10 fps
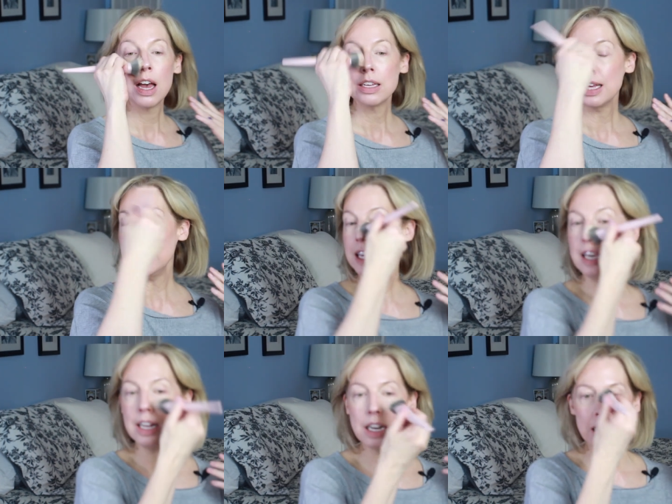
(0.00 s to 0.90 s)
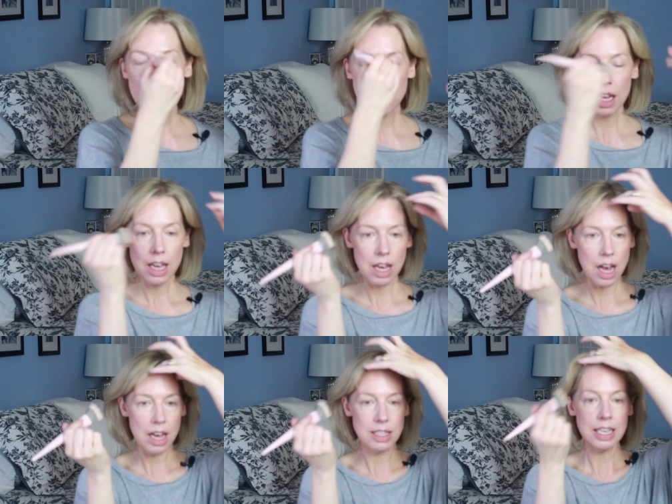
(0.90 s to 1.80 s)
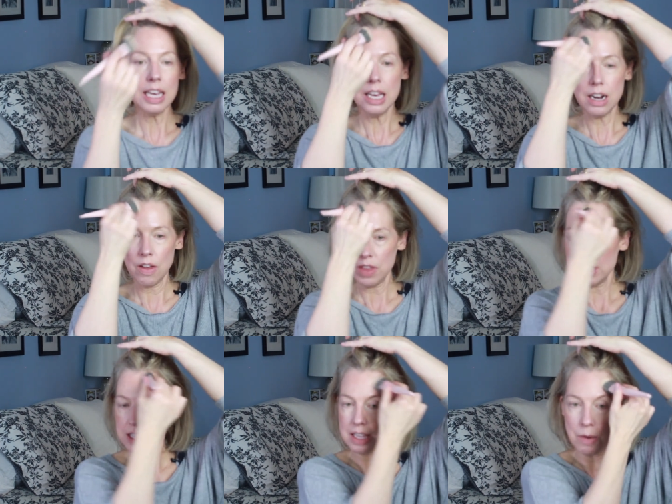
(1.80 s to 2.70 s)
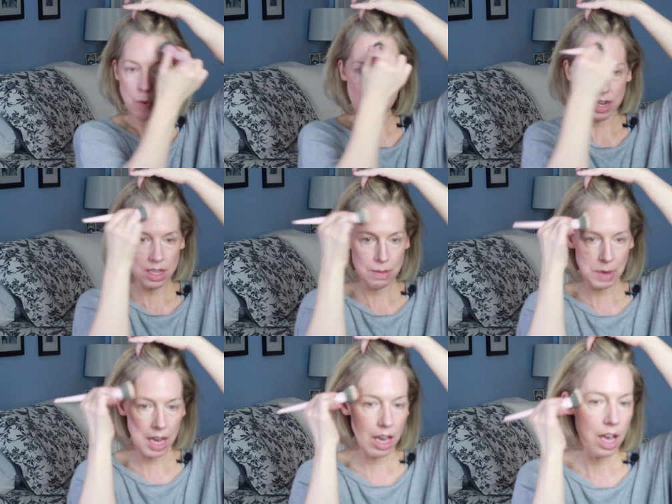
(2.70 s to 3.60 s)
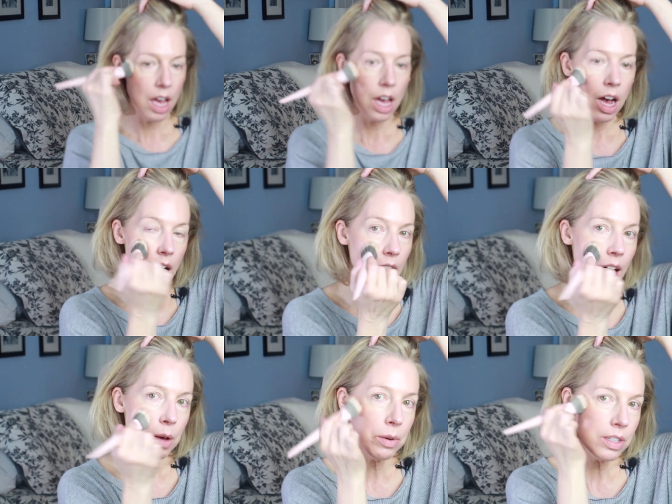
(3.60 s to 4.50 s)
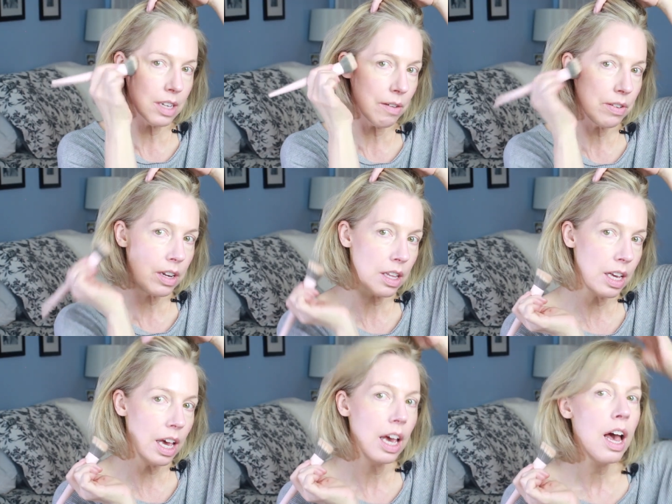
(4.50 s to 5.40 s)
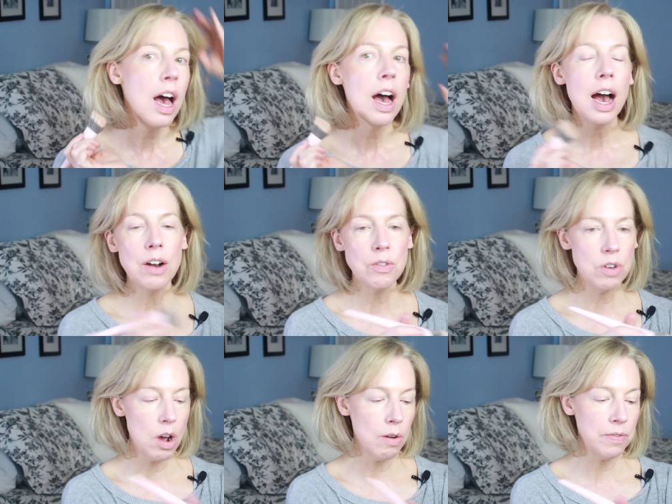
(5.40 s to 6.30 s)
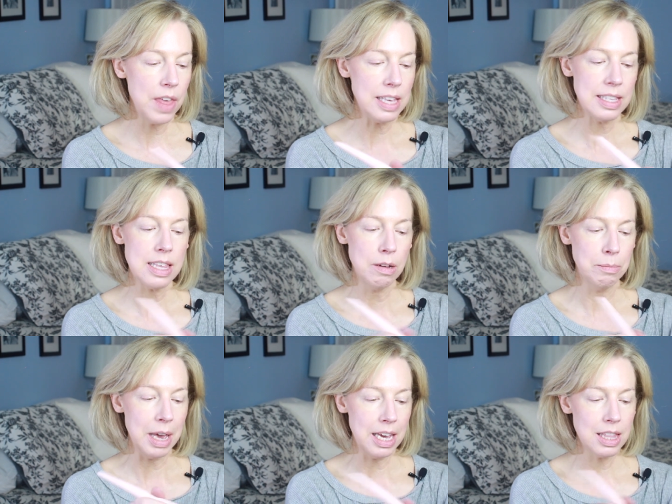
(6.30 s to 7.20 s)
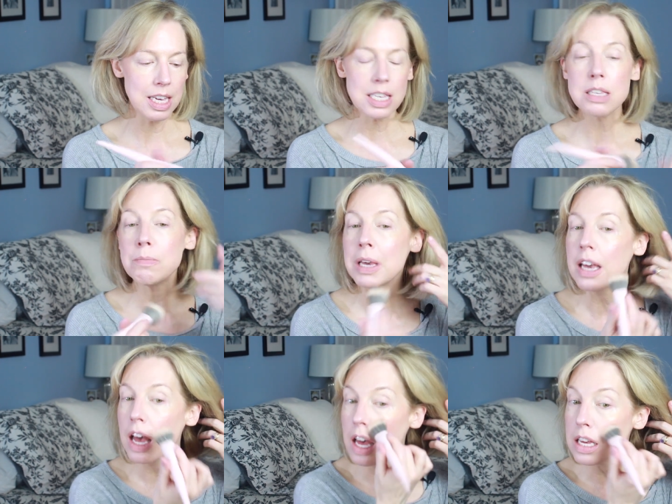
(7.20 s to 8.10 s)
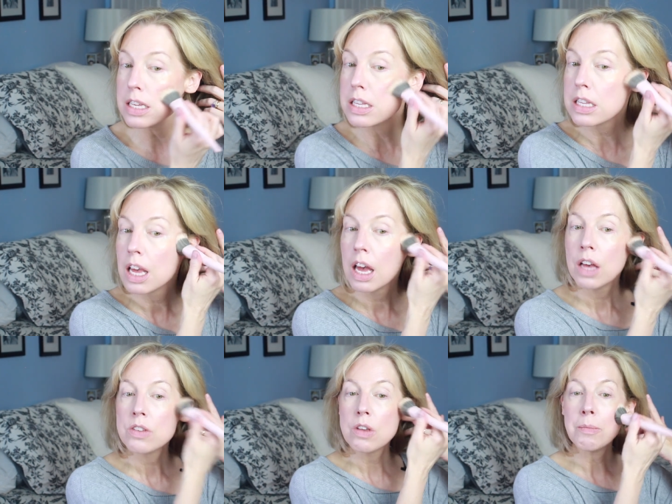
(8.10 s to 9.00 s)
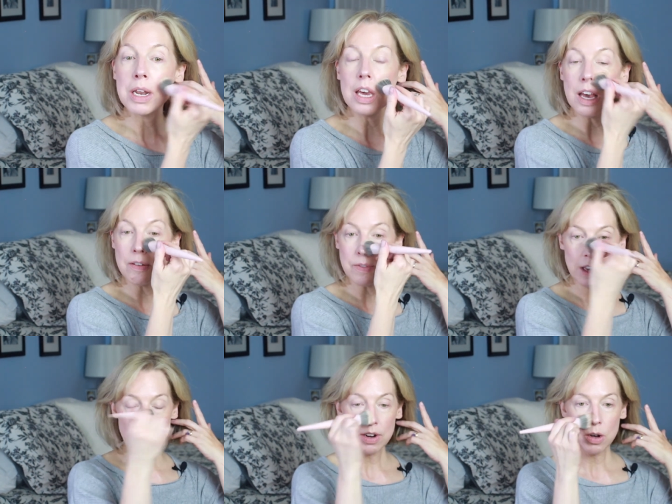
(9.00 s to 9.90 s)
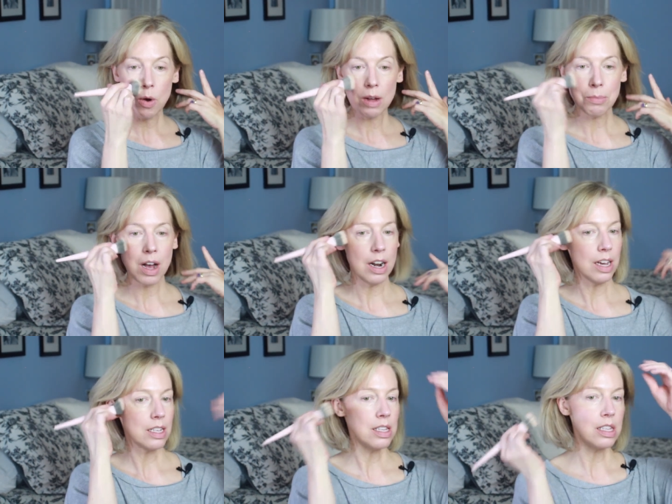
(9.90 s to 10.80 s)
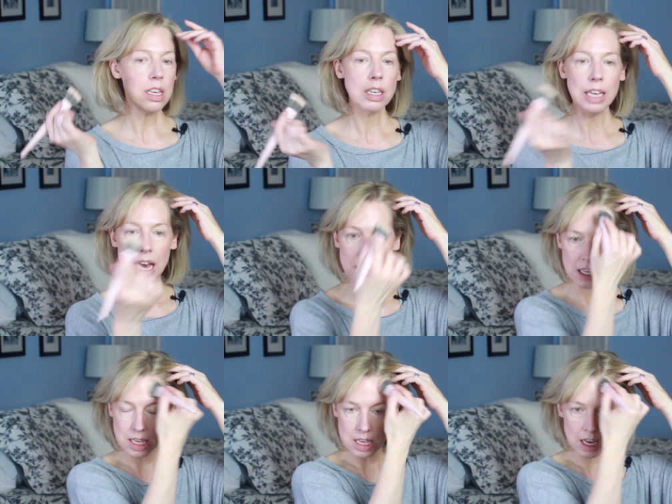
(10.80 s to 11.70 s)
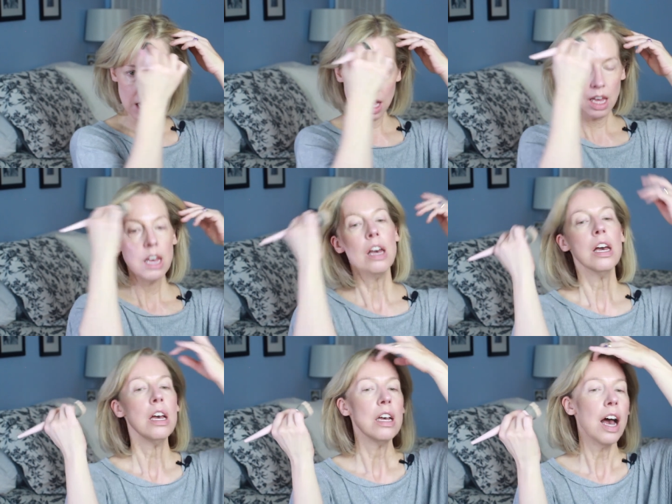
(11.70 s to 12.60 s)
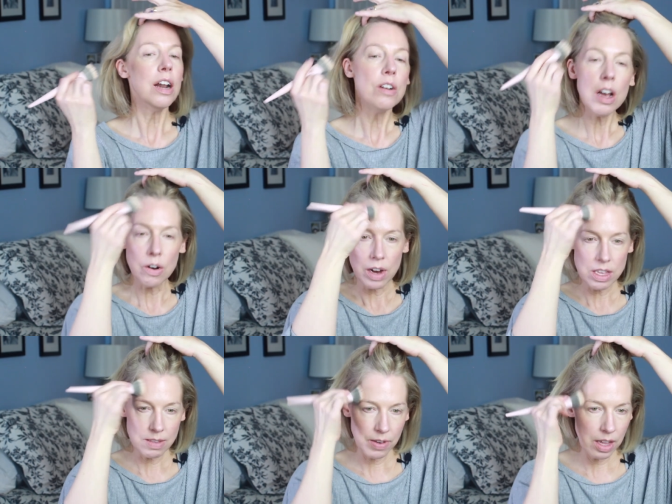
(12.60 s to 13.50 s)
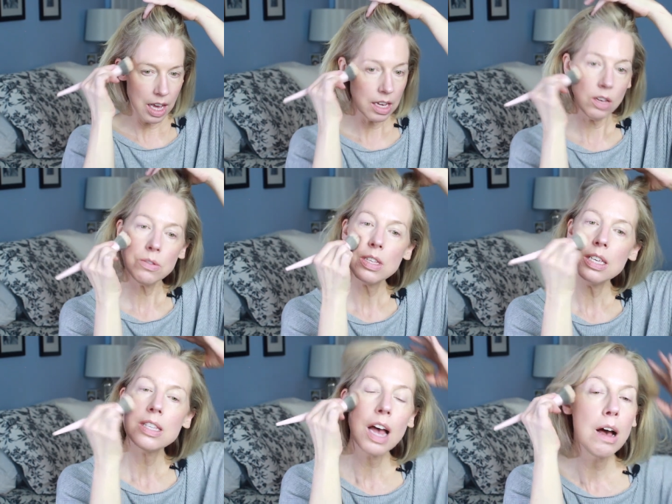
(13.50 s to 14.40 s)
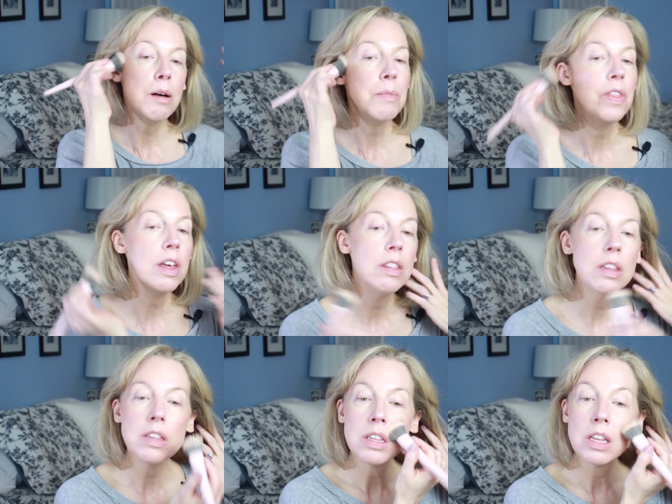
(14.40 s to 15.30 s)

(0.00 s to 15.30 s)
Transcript: keen, as keen on this as I wanted to be. I will definitely, I don't know if they still make this because so many of Kevyn Aucoin products get I don't know. I just feel like you see some and then